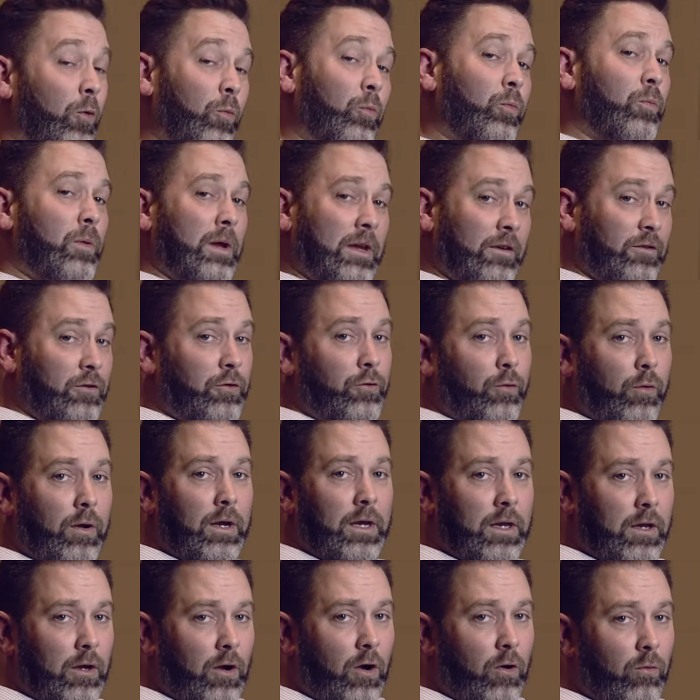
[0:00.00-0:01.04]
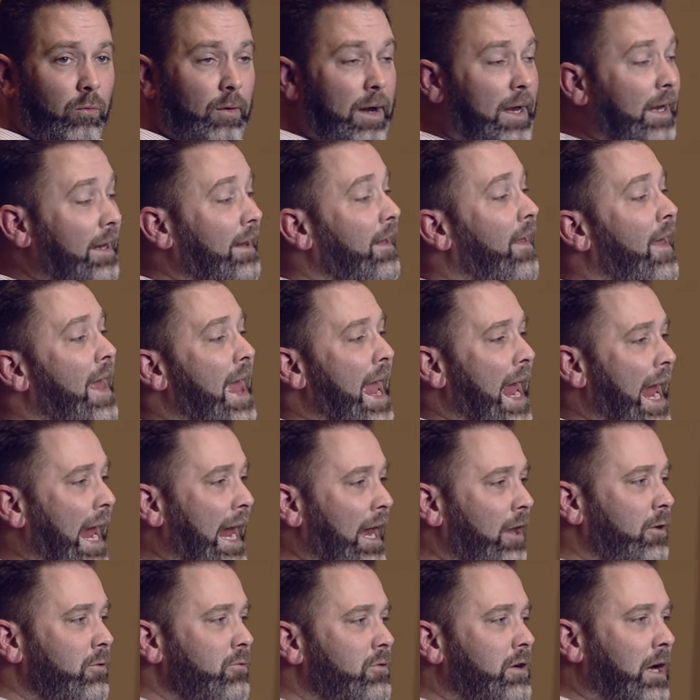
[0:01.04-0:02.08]
who is greedy already,
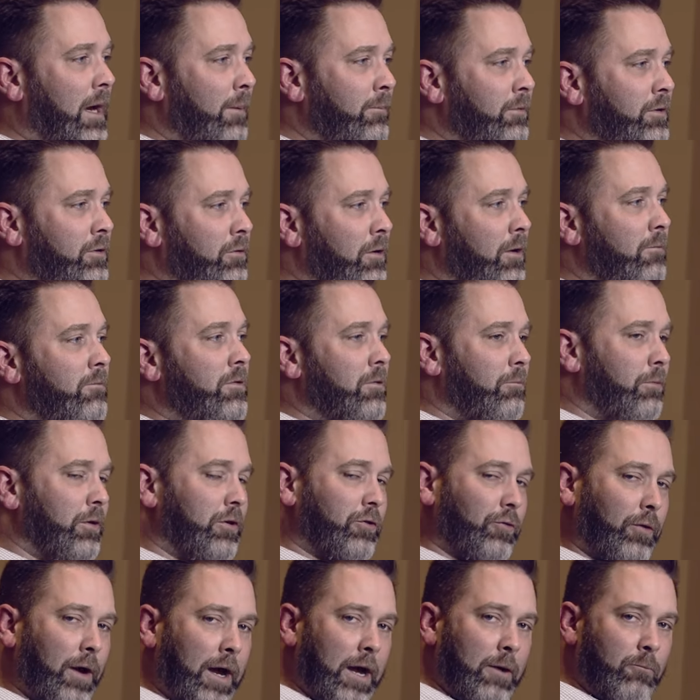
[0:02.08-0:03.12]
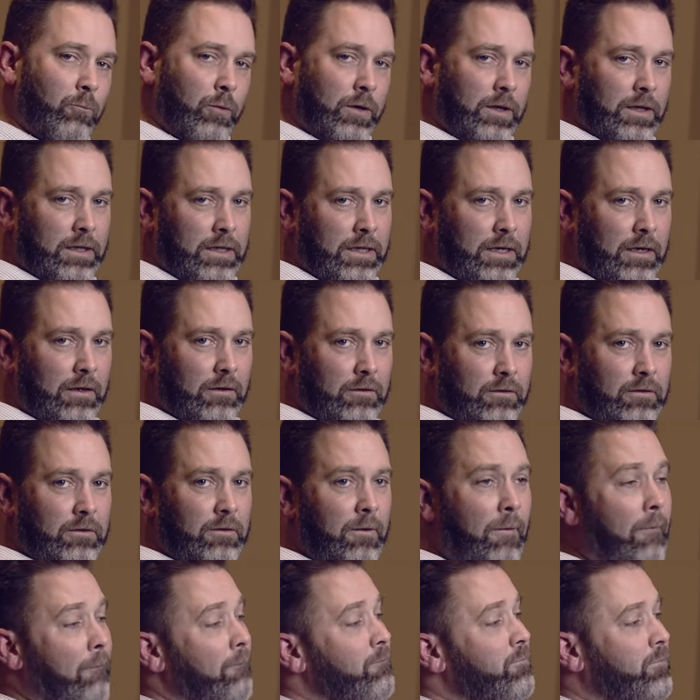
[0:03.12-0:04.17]
and who comes to him to betray him with a kiss.
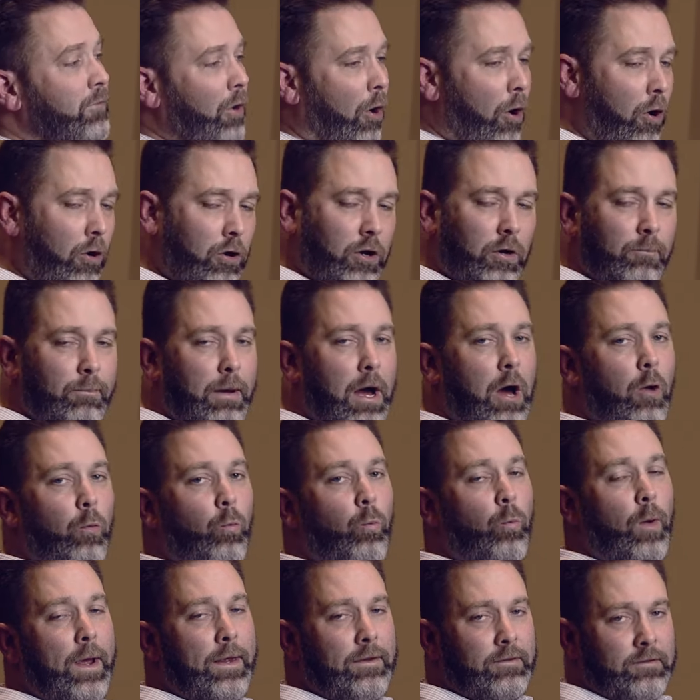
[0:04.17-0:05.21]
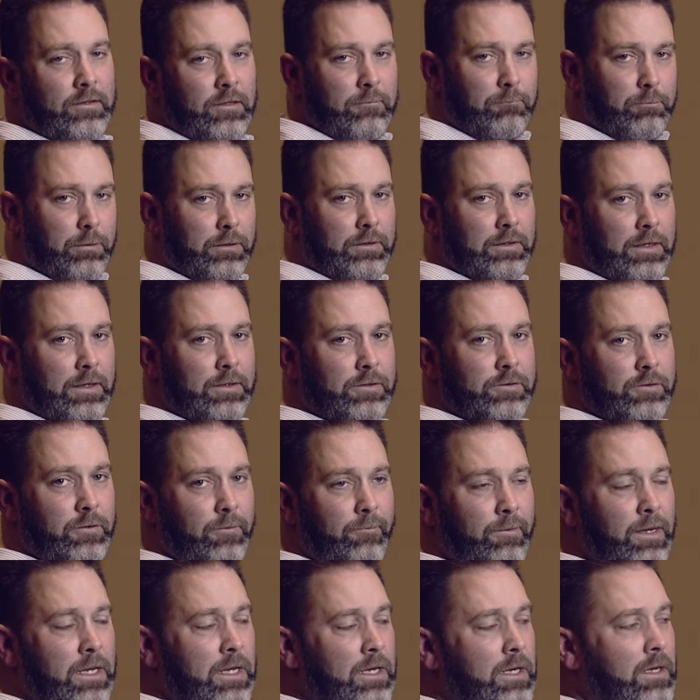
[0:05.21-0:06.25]
Talk about wasted
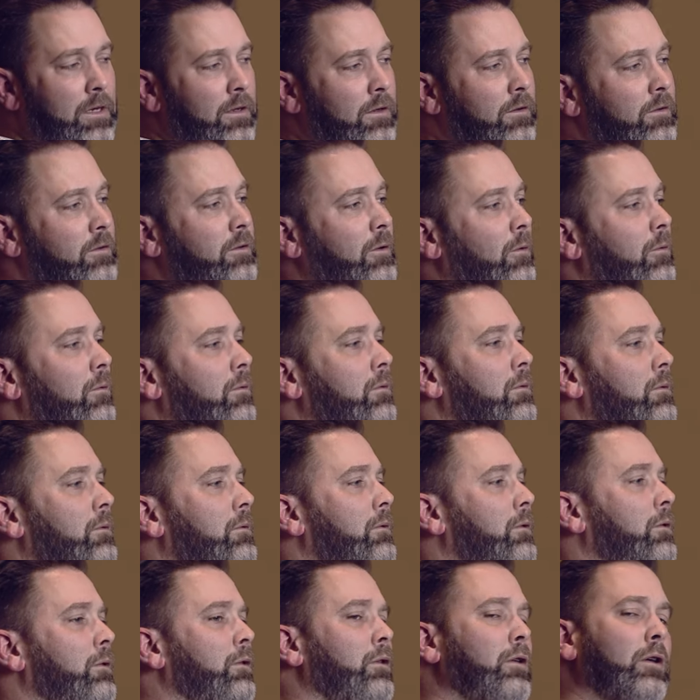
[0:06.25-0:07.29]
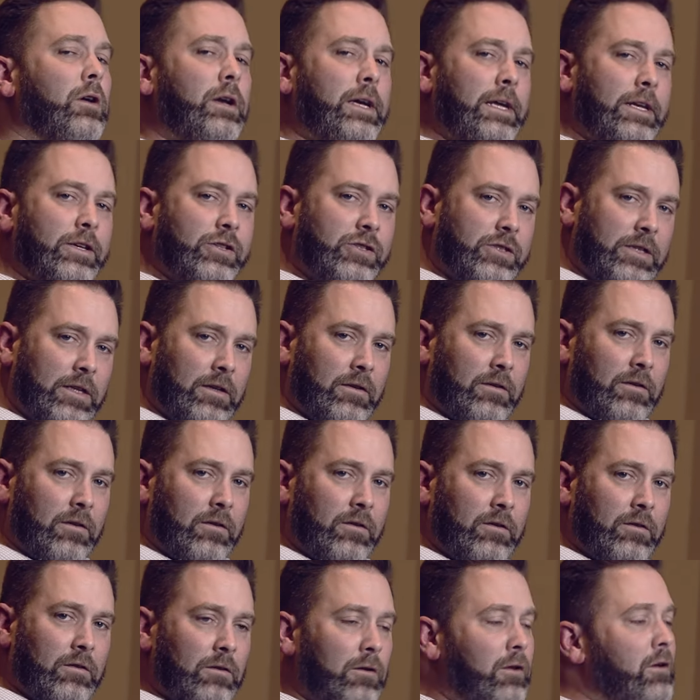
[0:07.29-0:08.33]
potential. So look at
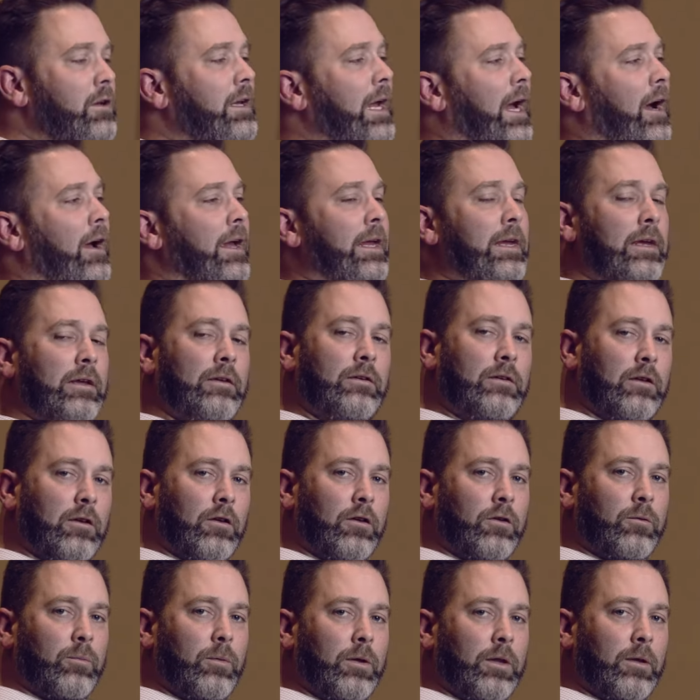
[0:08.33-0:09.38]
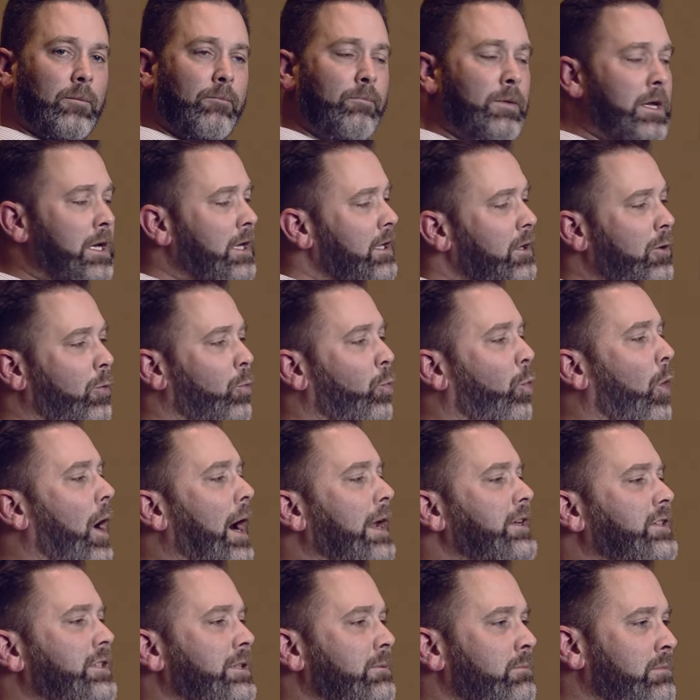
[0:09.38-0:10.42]
Jesus, look how he deals with him, and
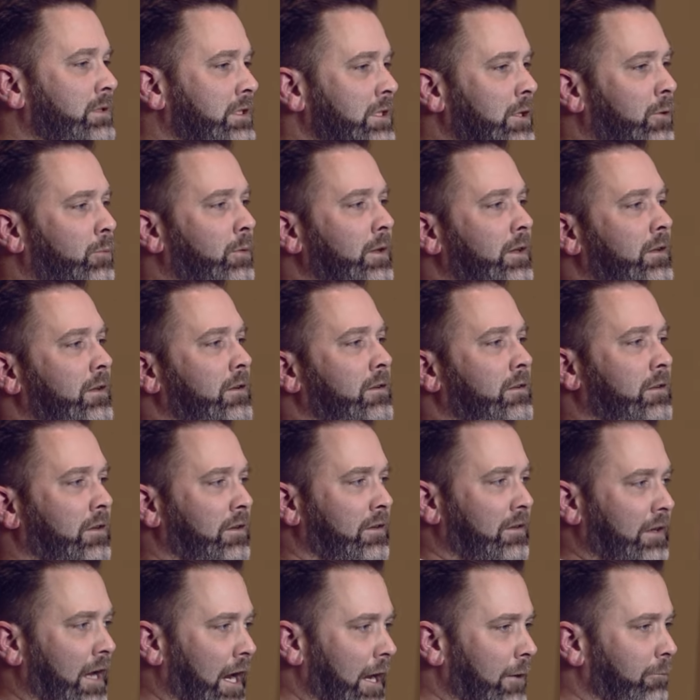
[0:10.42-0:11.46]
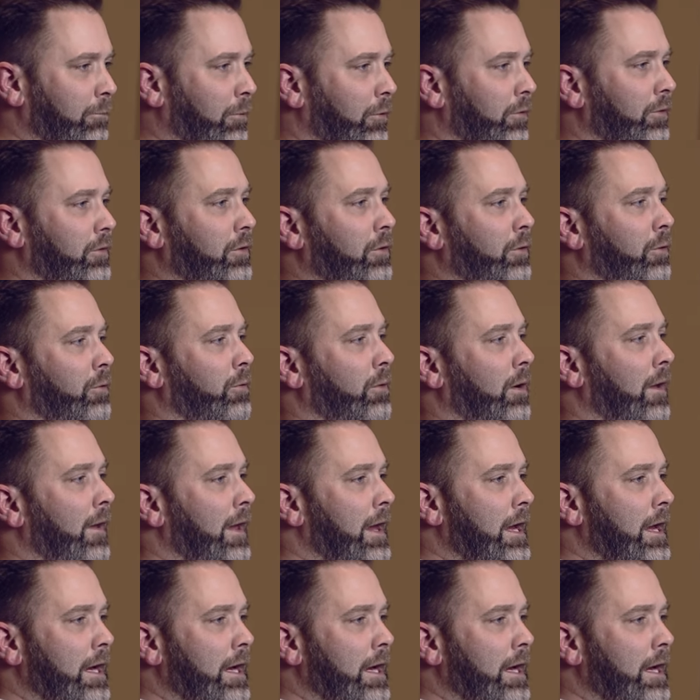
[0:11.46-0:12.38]
watch him deal with his disciples who